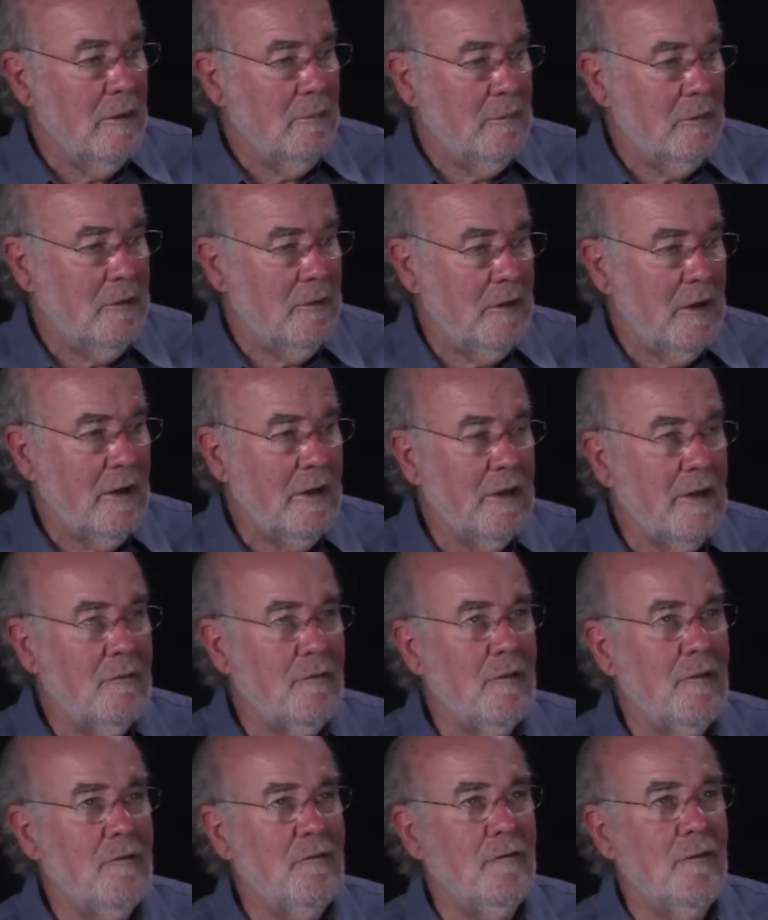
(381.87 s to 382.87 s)
particularly
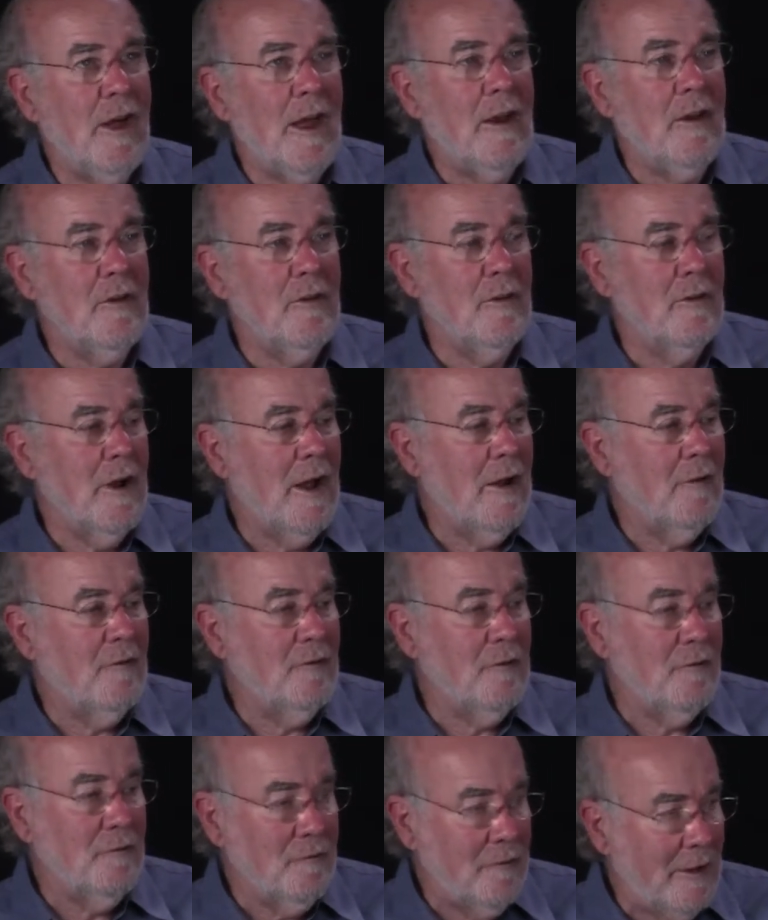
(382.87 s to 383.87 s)
if in fact you're
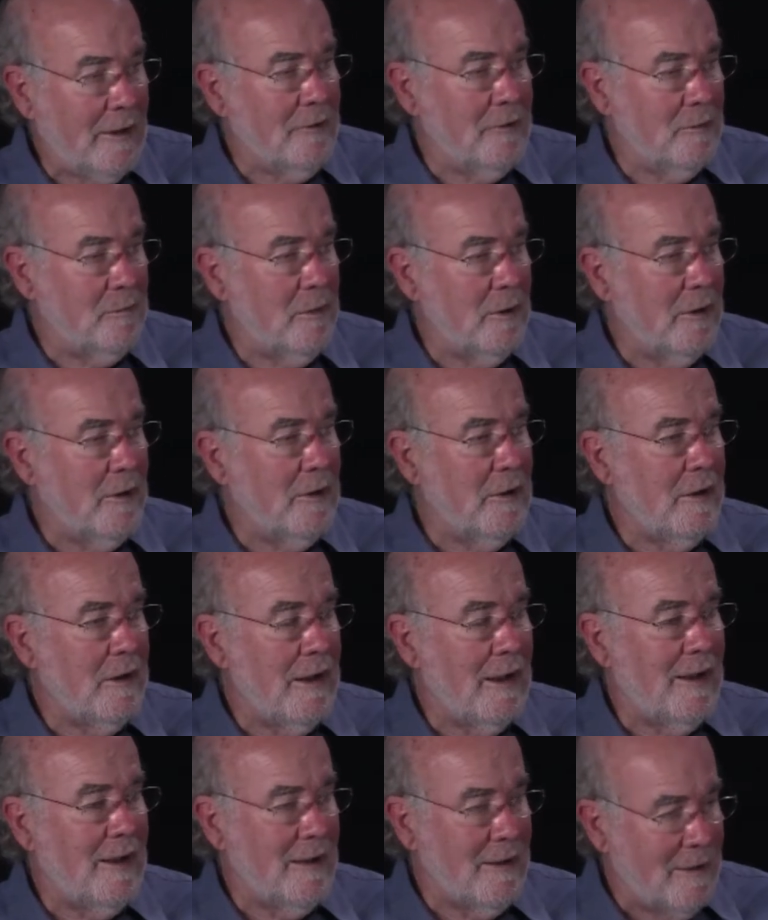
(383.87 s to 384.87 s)
after
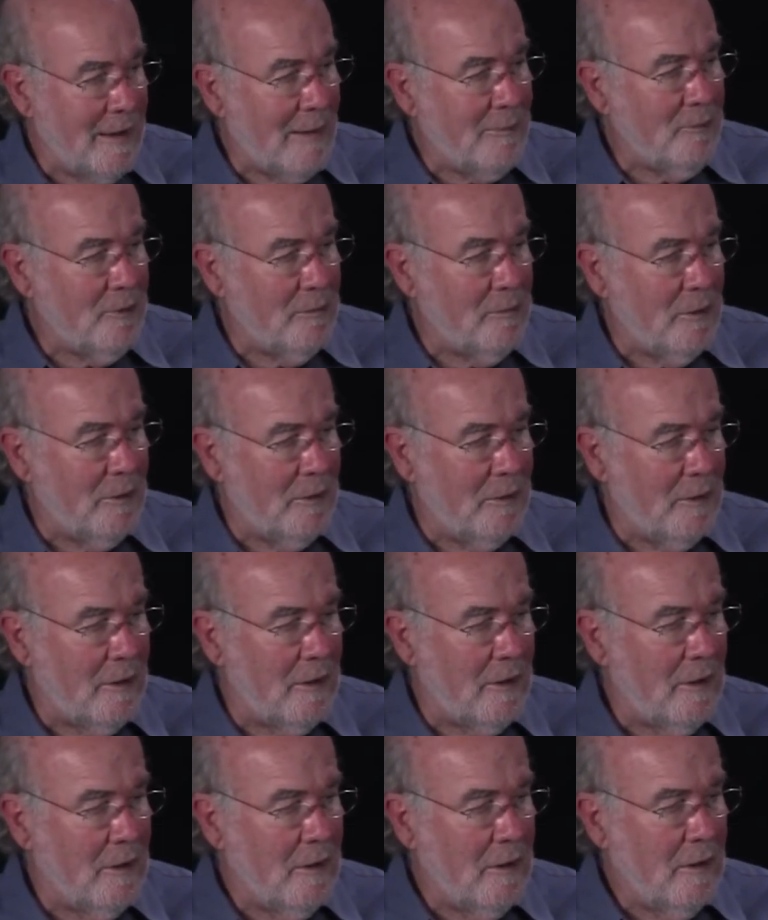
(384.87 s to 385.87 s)
flexibility and adaptability,